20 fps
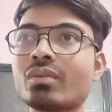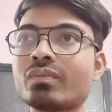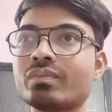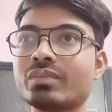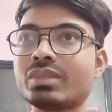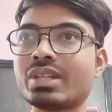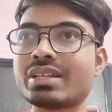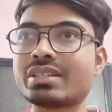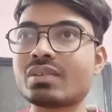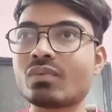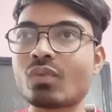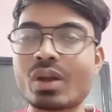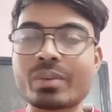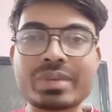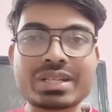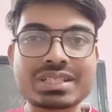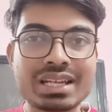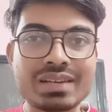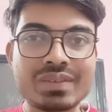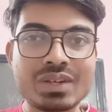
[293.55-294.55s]
There is a format
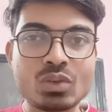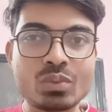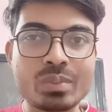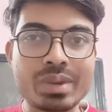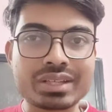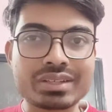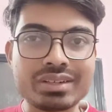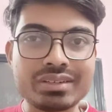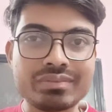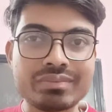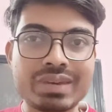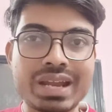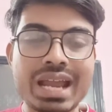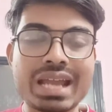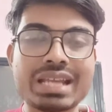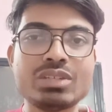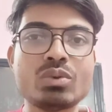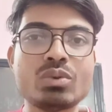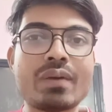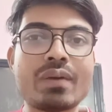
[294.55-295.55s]
cell value method, and
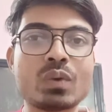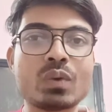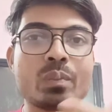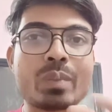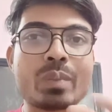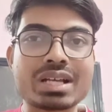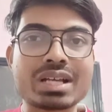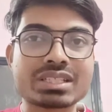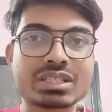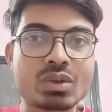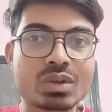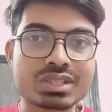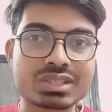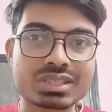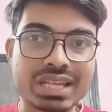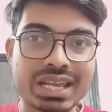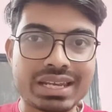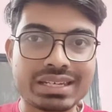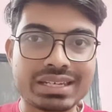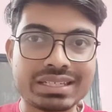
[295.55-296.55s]
you have to pass your
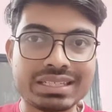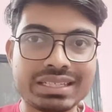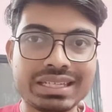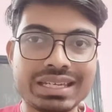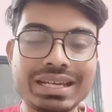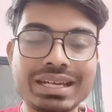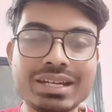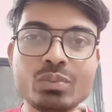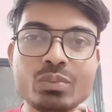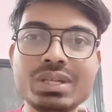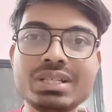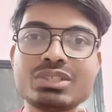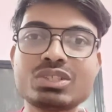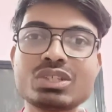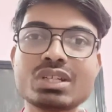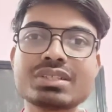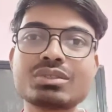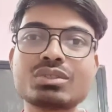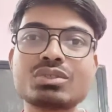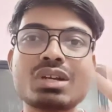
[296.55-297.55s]
cell. It will
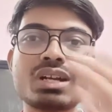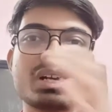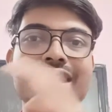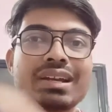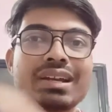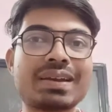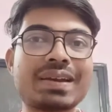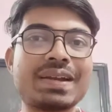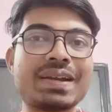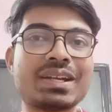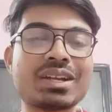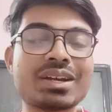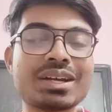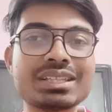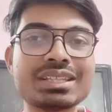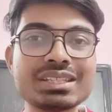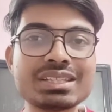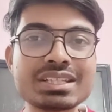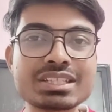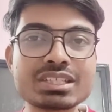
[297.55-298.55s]
just return
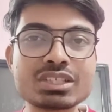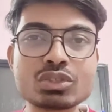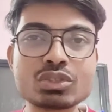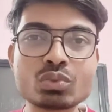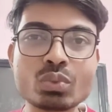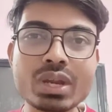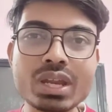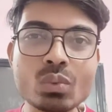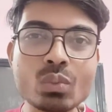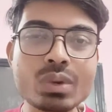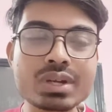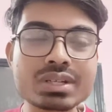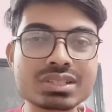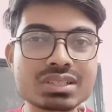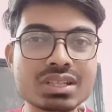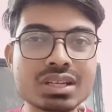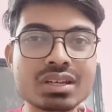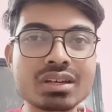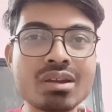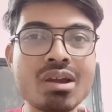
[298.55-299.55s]
the string
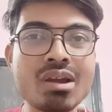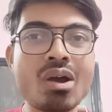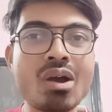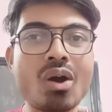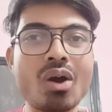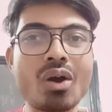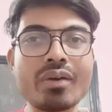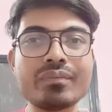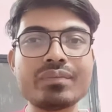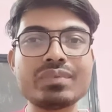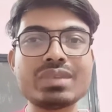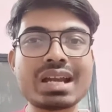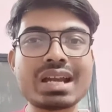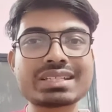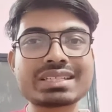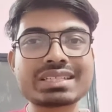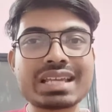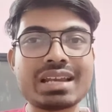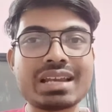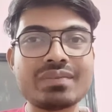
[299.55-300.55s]
version of that
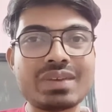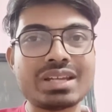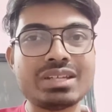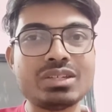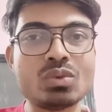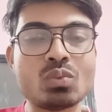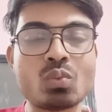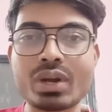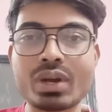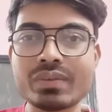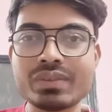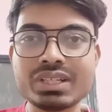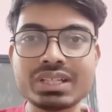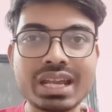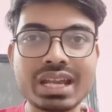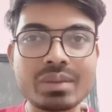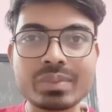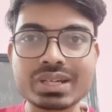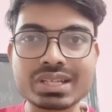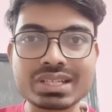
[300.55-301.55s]
cell value, whatever the
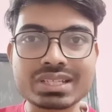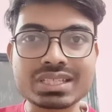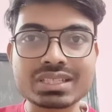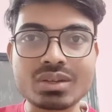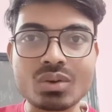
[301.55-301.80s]
type it is.